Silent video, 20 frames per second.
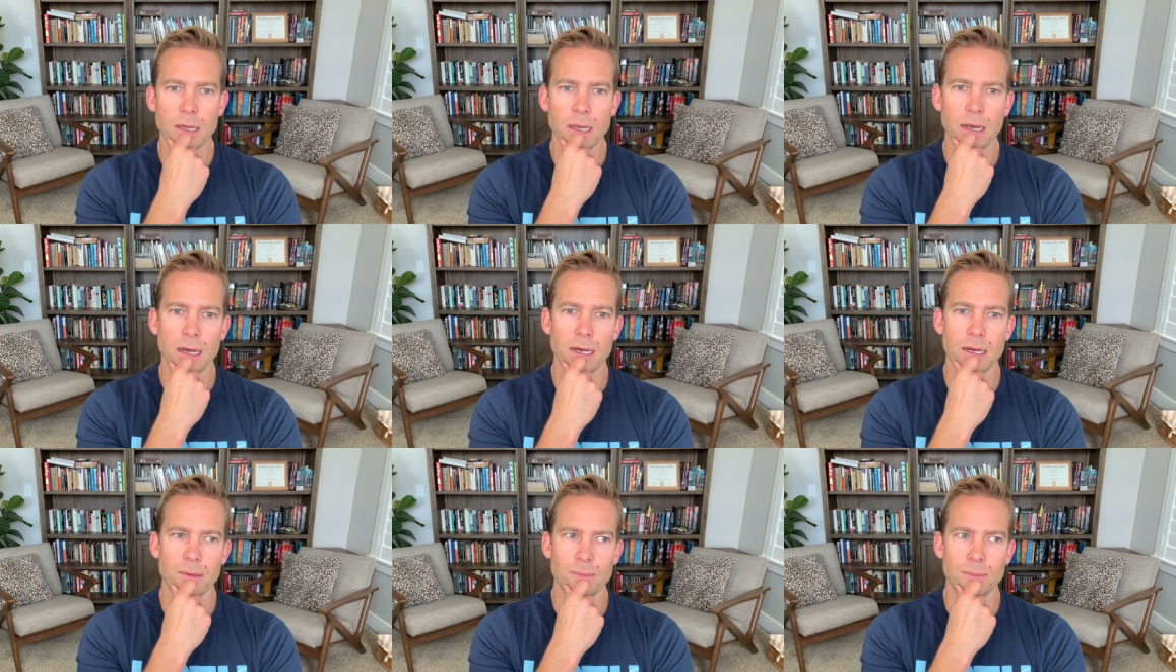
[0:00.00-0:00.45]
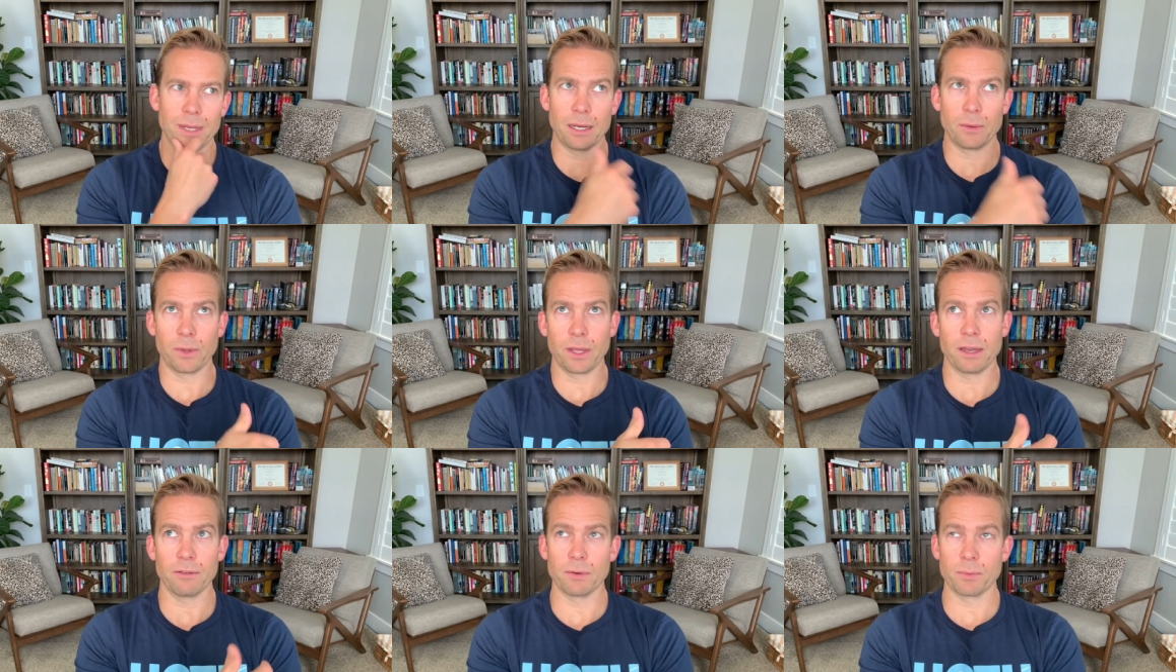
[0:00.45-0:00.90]
And
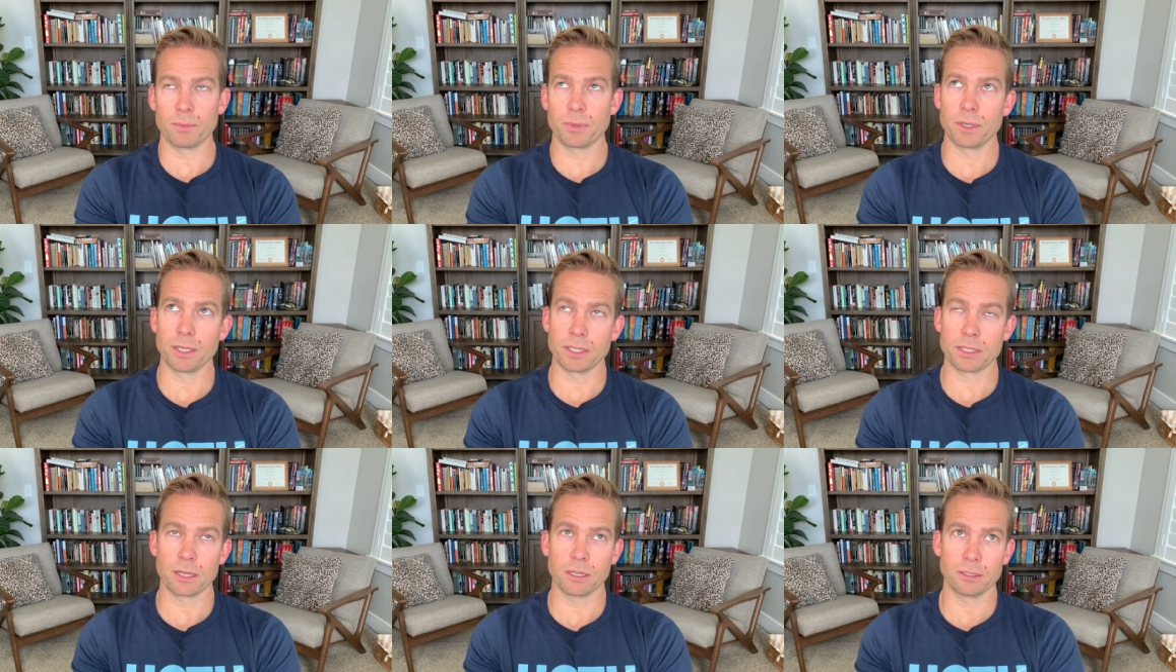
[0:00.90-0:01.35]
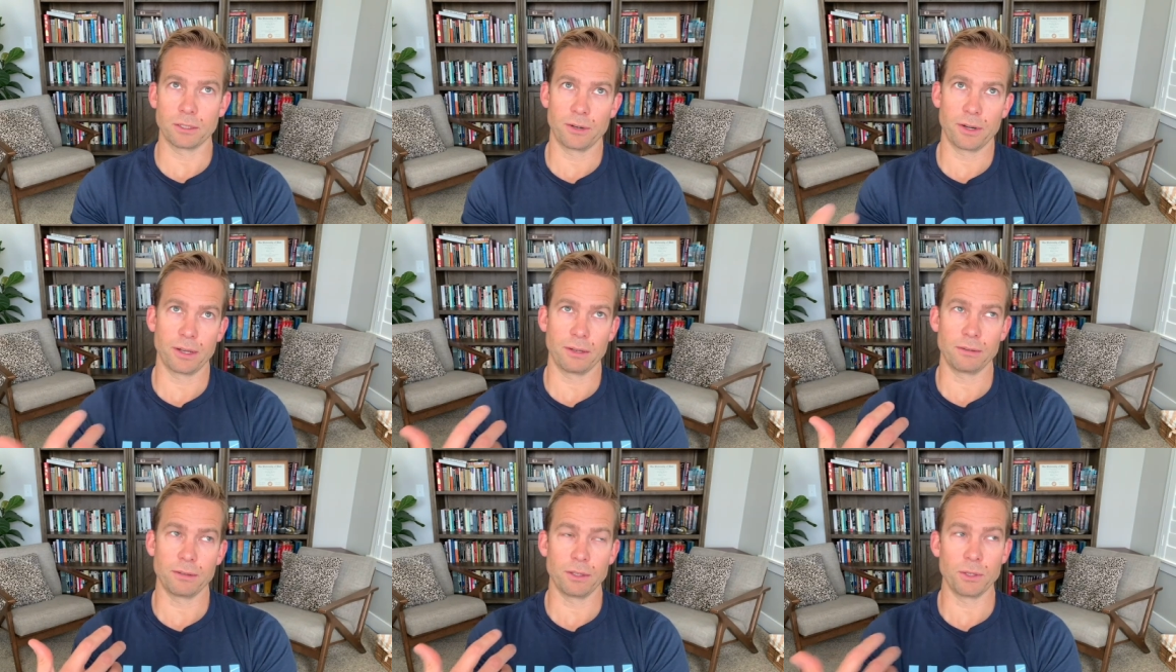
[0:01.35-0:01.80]
we have a pretty
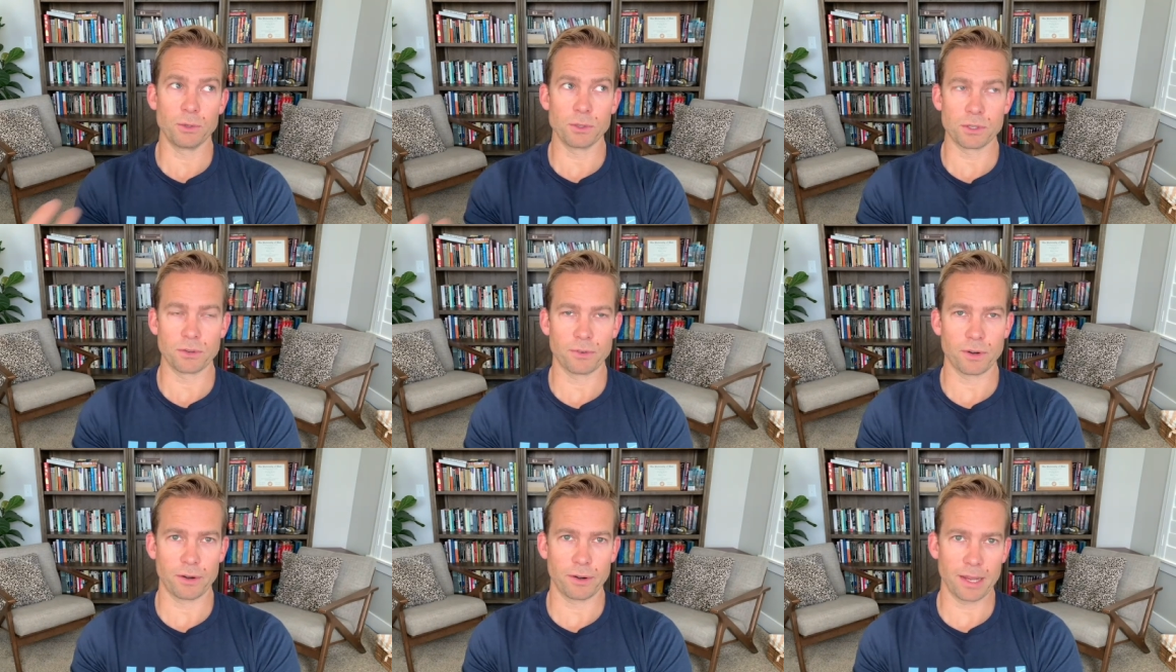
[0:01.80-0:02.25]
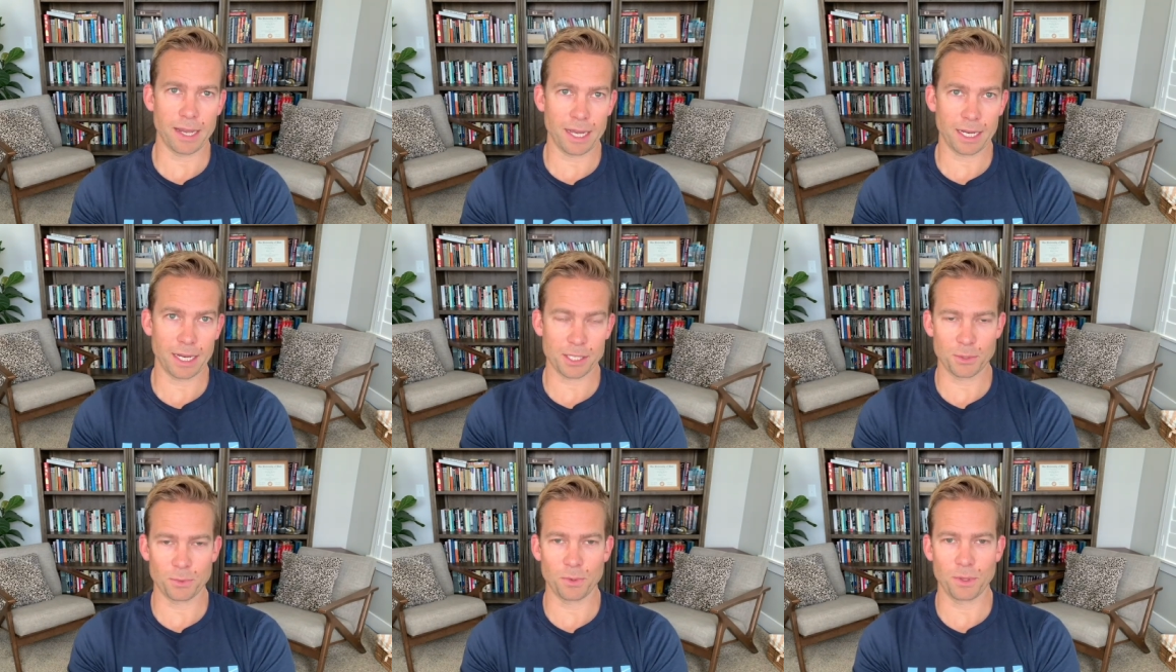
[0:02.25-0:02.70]
solid use of our
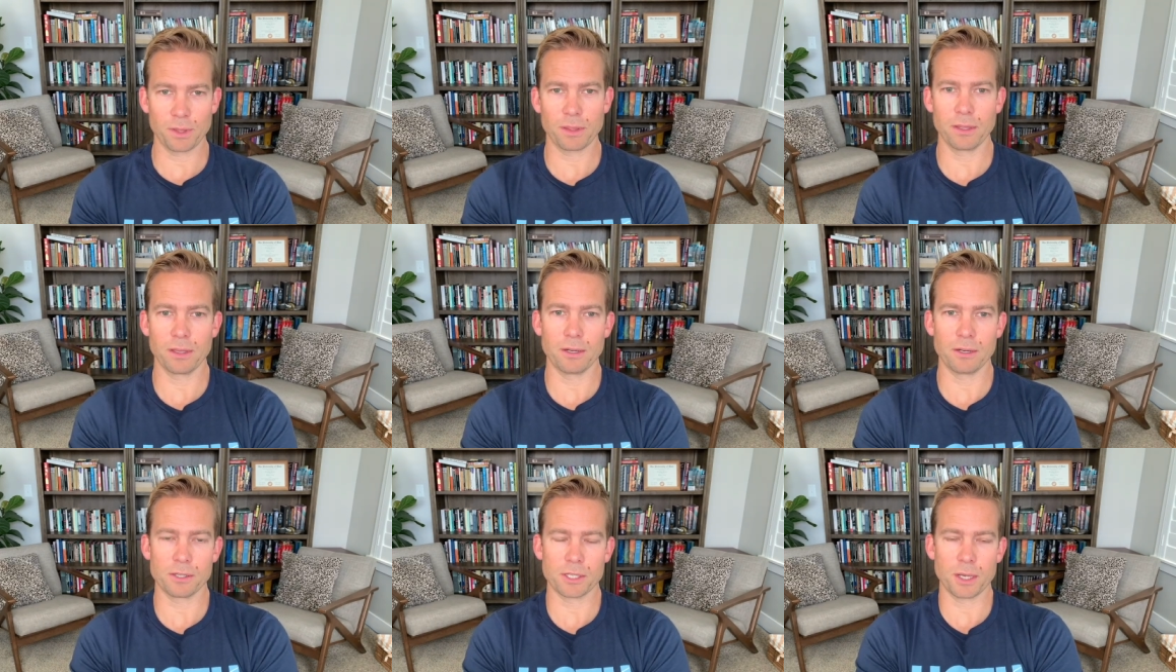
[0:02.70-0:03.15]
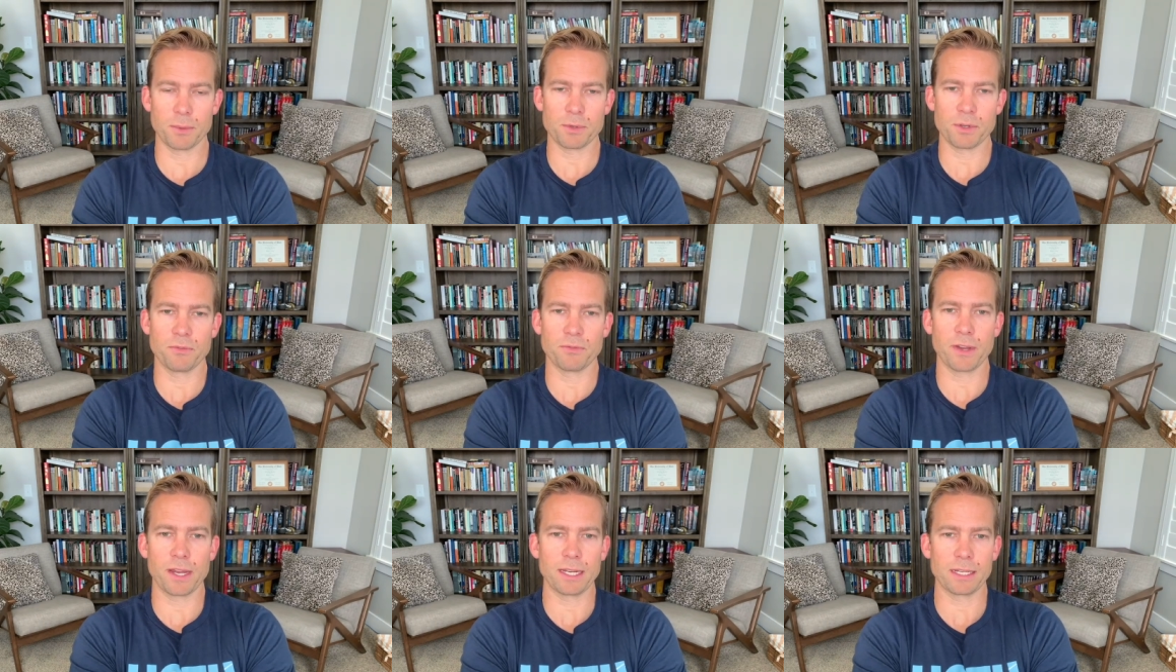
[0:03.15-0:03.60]
reaction with the
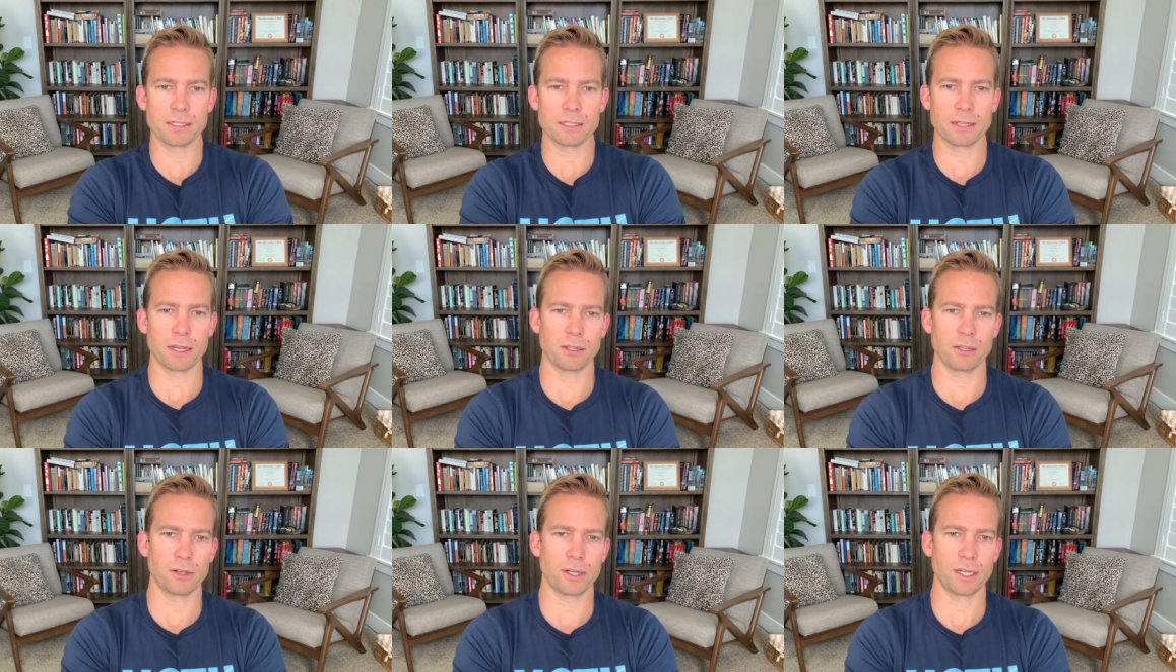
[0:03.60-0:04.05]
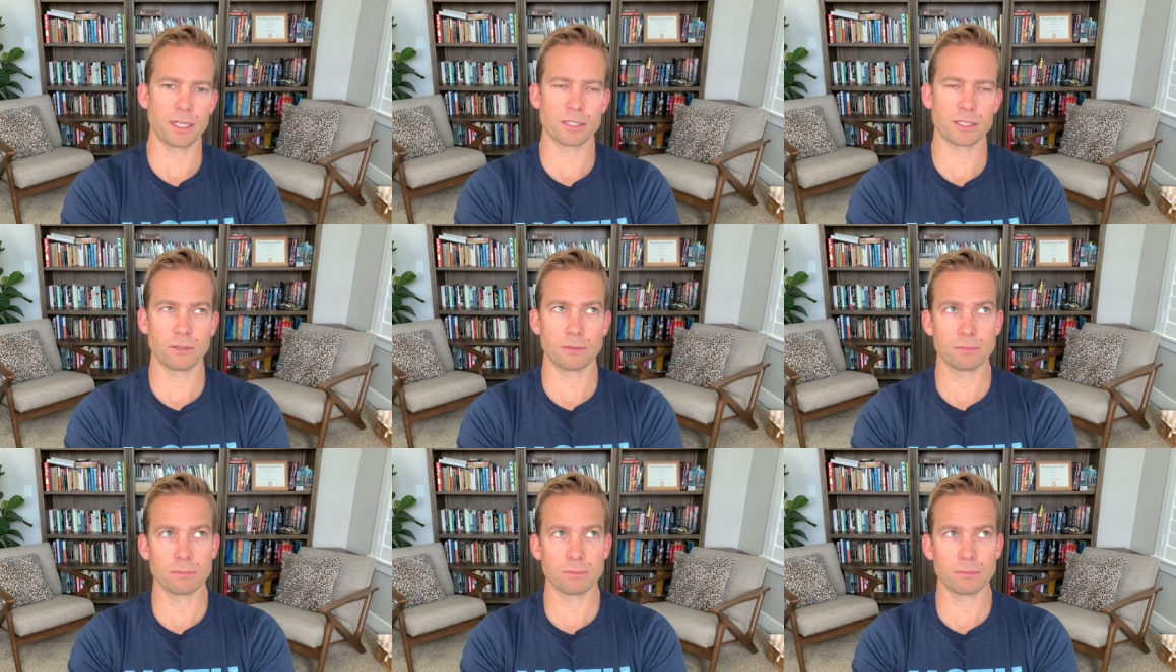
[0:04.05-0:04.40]
interception fighting style already, so